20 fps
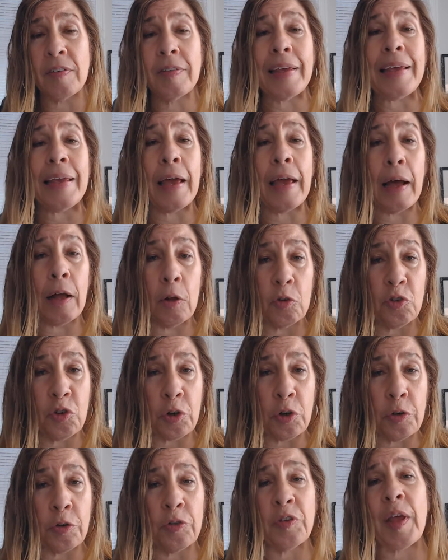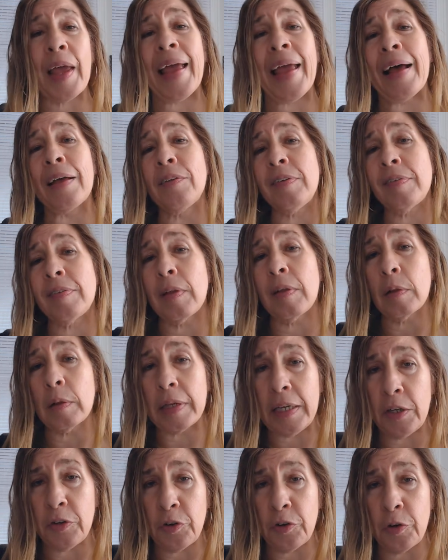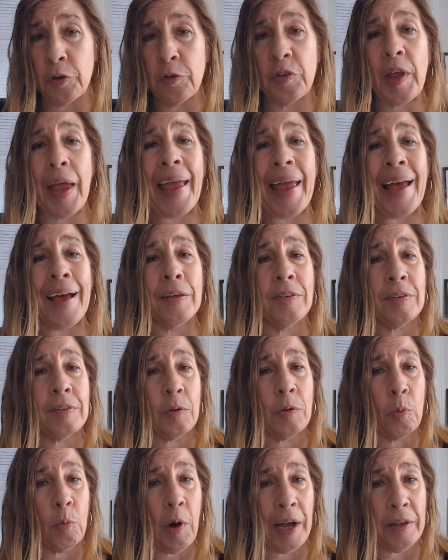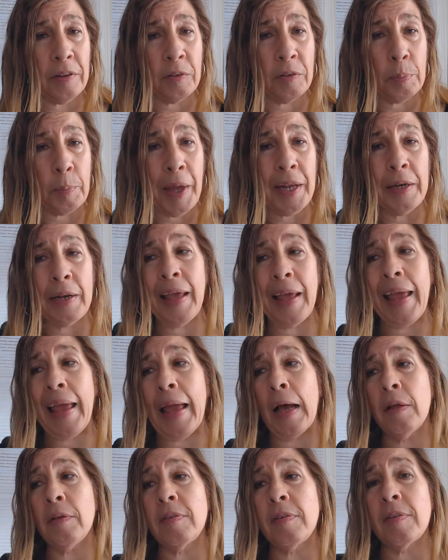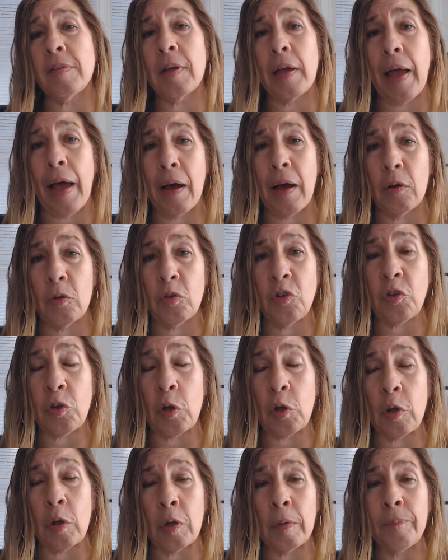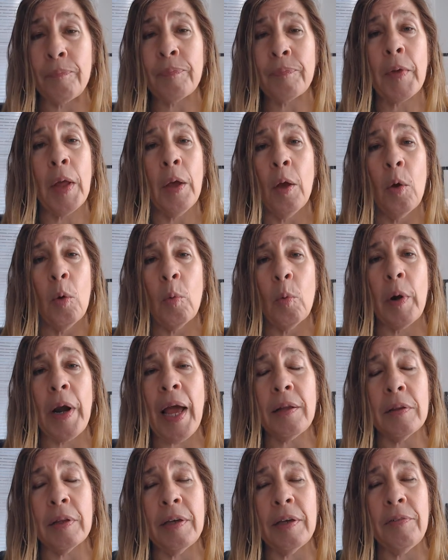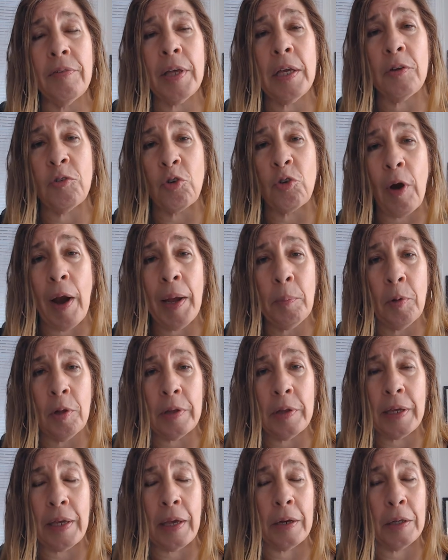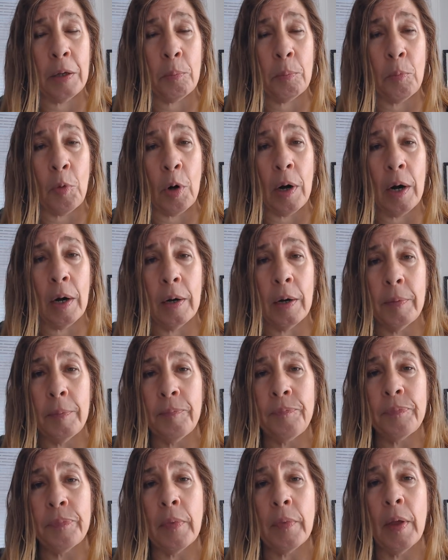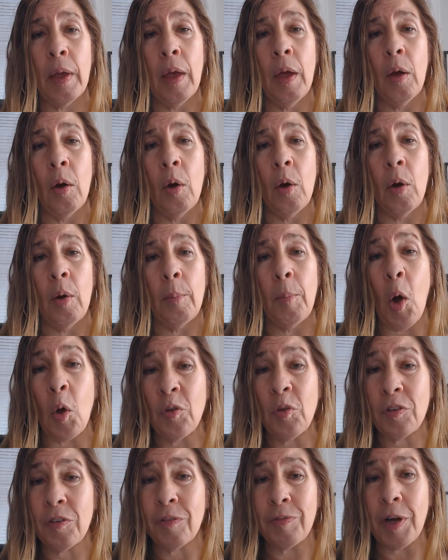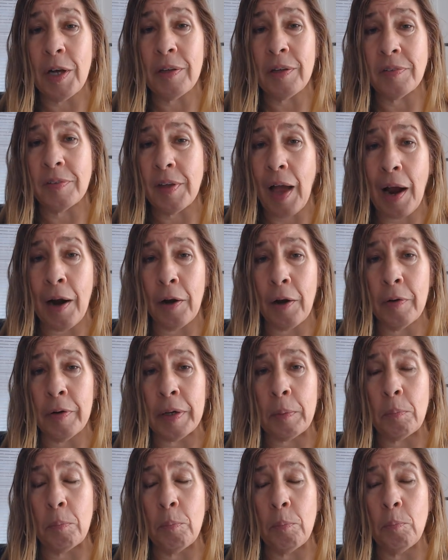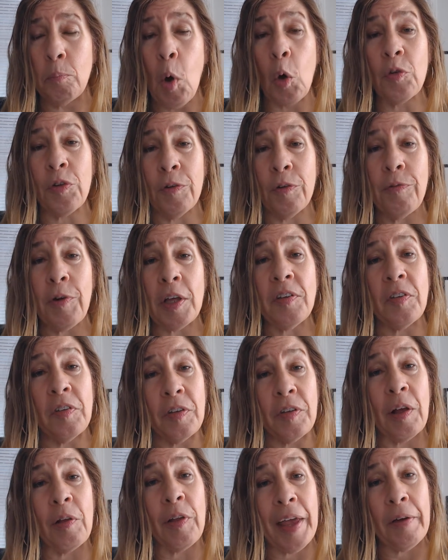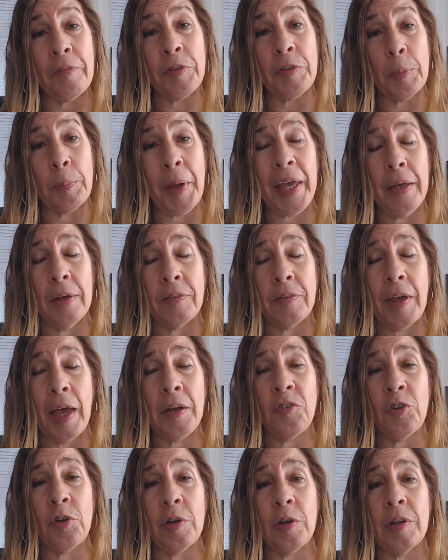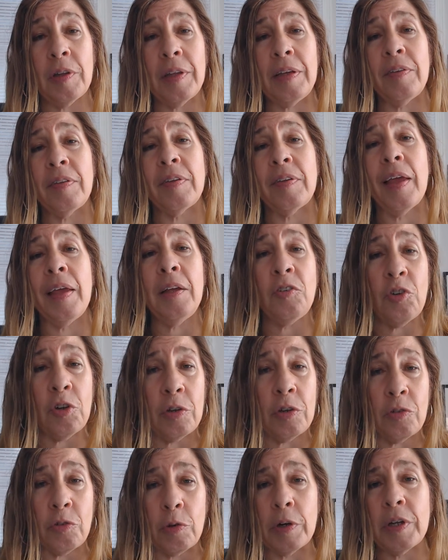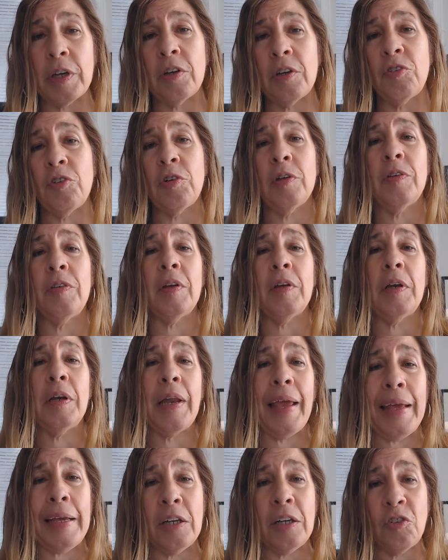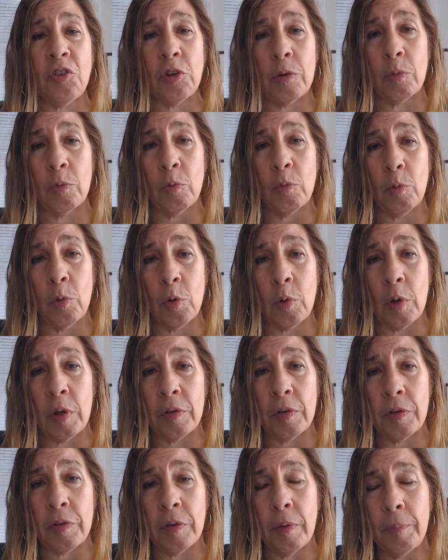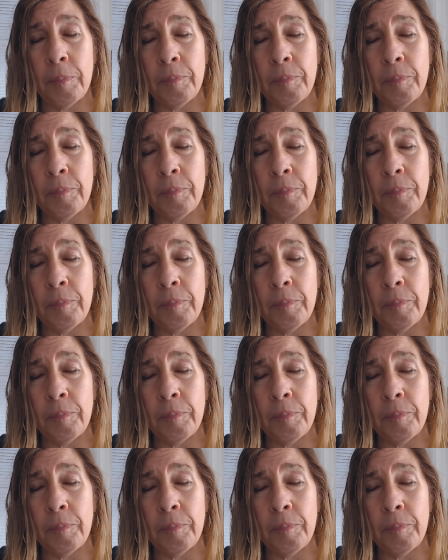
the elders, as the leaders, as the wise men, as the council. We're not living tribally anymore. Most of us aren't. Most of us still have to pay attention to these ancient traditions and ancient rules.